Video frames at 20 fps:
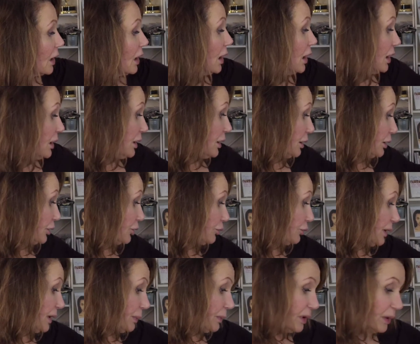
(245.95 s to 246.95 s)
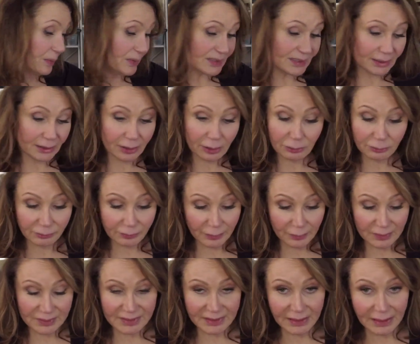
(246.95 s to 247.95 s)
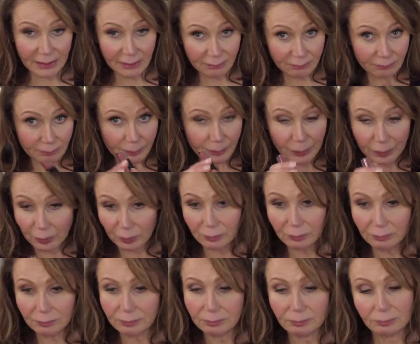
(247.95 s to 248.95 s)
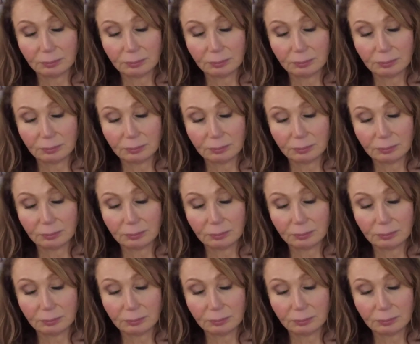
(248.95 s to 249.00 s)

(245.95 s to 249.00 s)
the Cream Lipstick Rosé, boom,